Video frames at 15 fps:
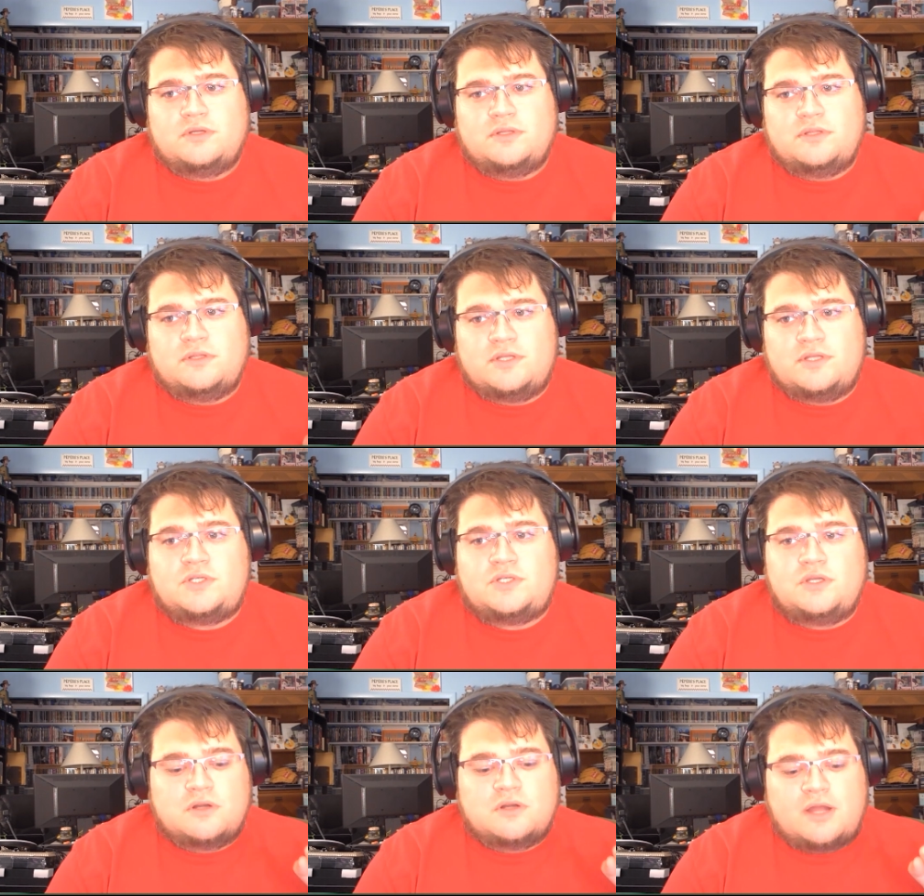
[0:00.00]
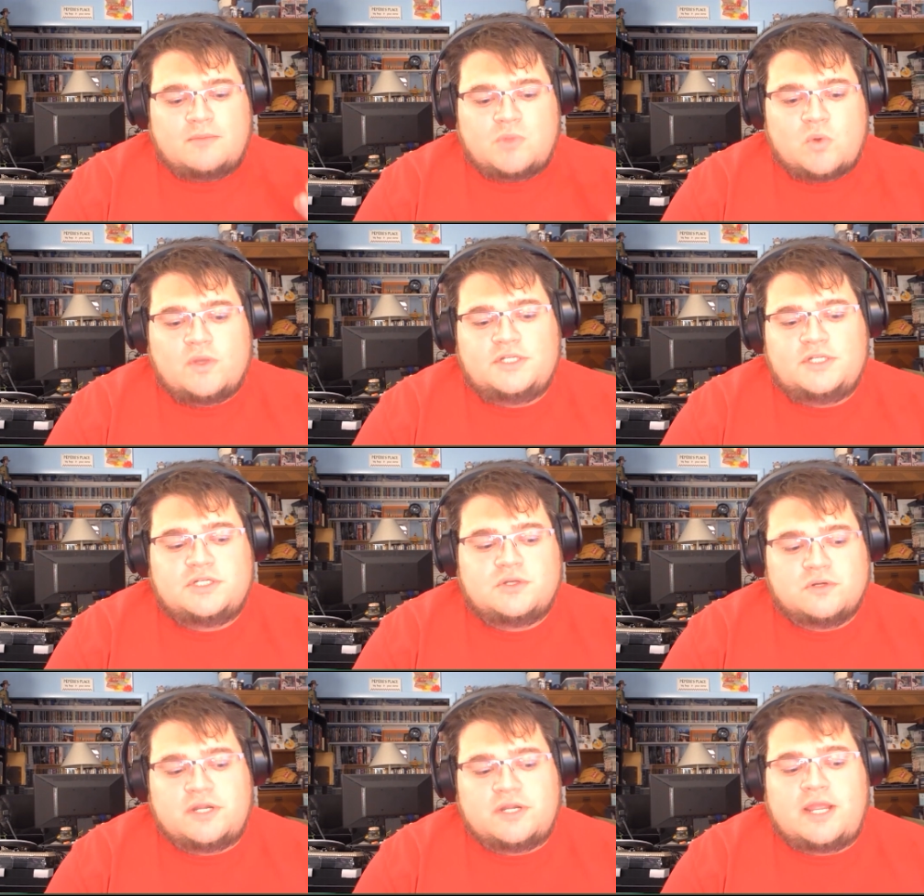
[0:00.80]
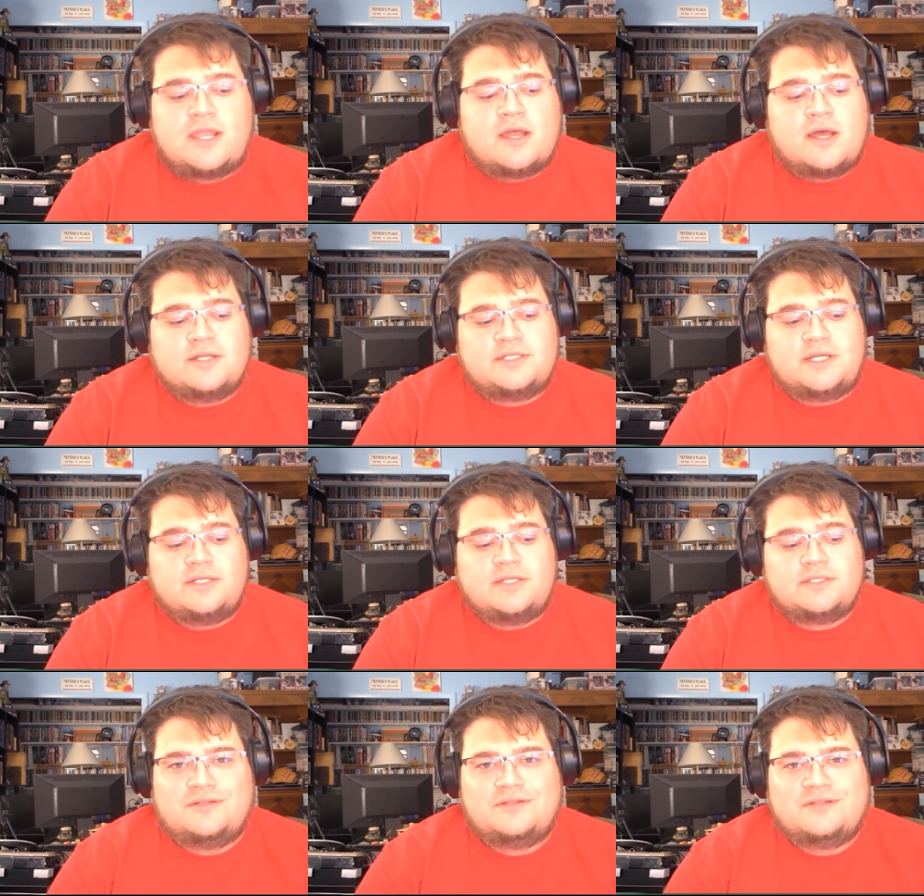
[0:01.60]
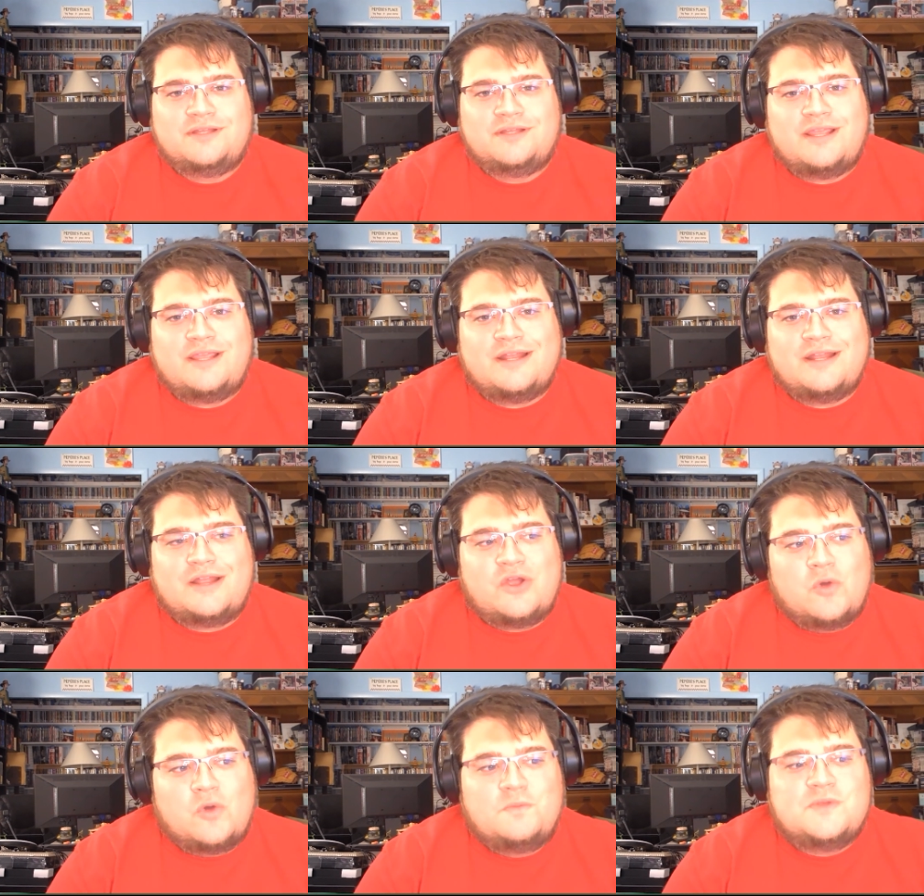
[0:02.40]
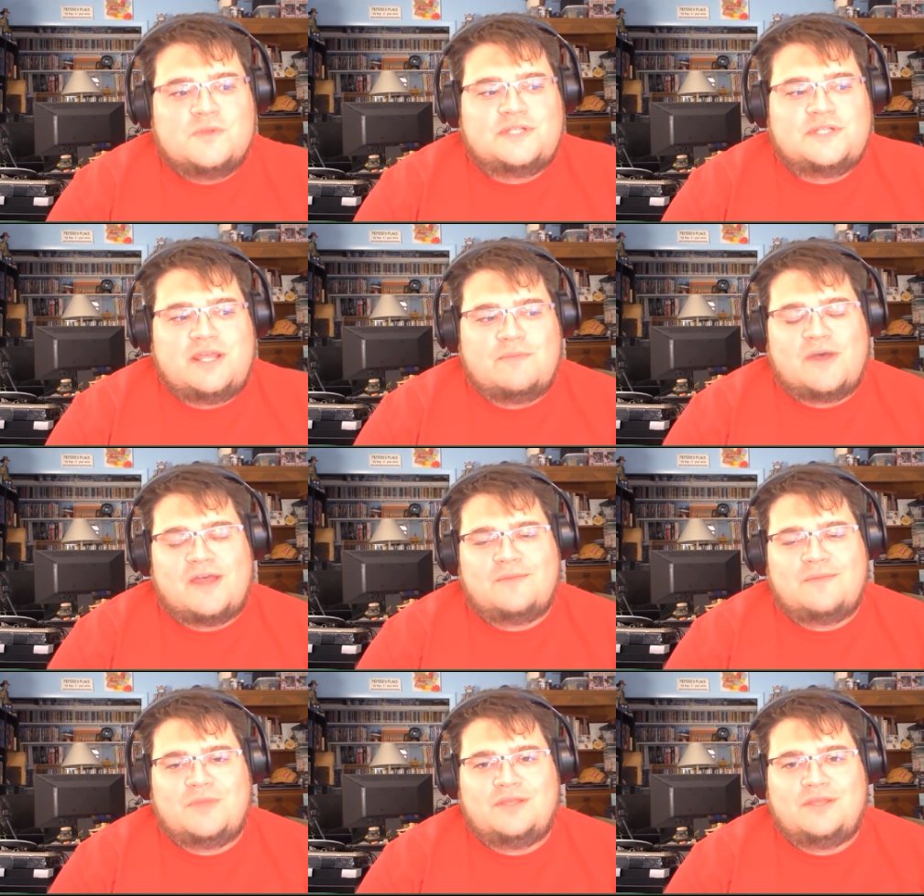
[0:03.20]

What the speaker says: This year, I'm going to create content, and I hope you stay by me.